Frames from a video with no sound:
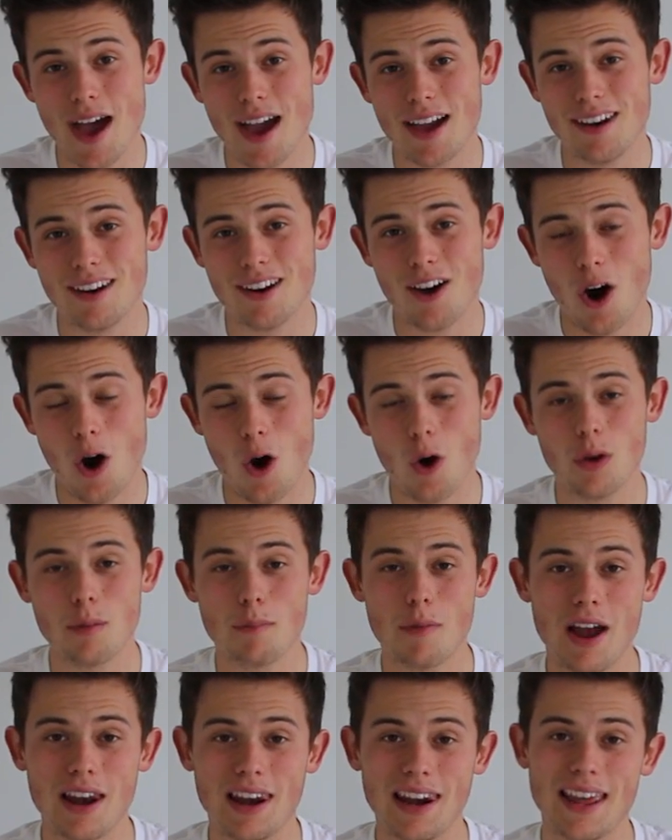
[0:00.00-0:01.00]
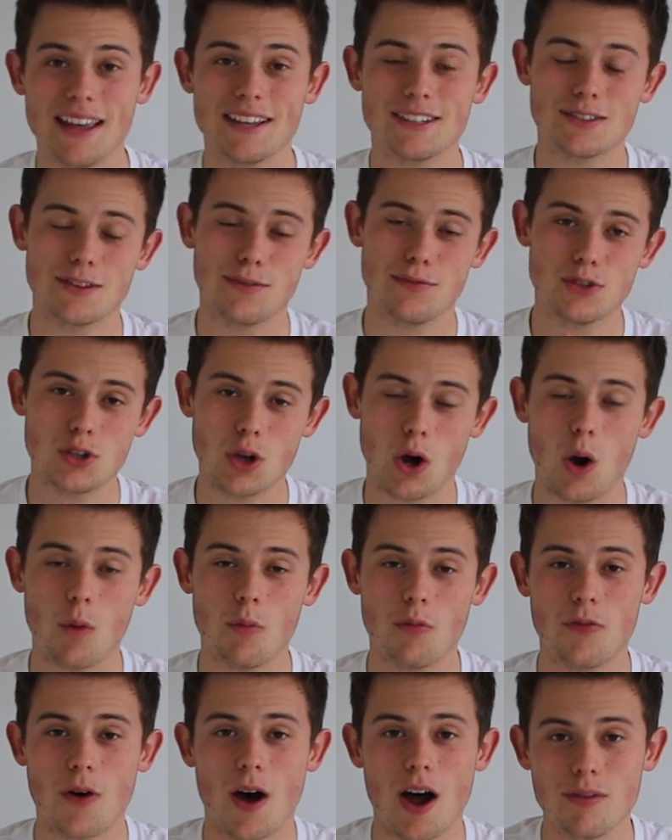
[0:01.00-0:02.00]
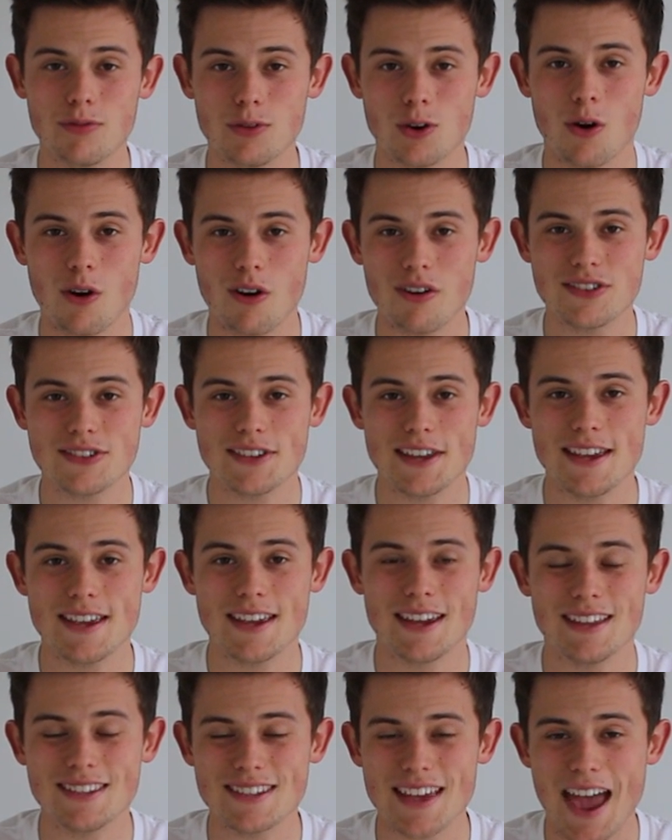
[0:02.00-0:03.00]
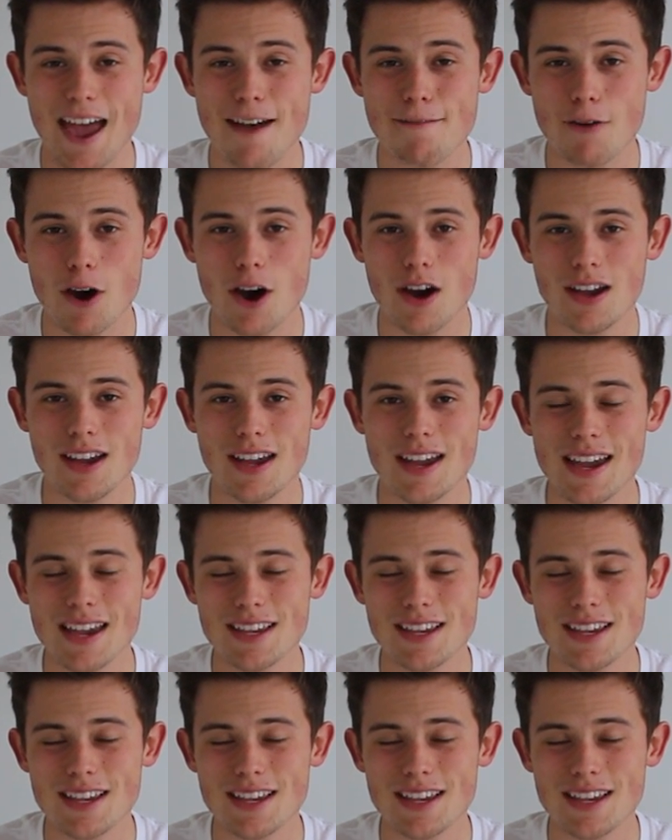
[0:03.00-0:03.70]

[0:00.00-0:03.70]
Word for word: then, on my list of top five Norwich City kits ever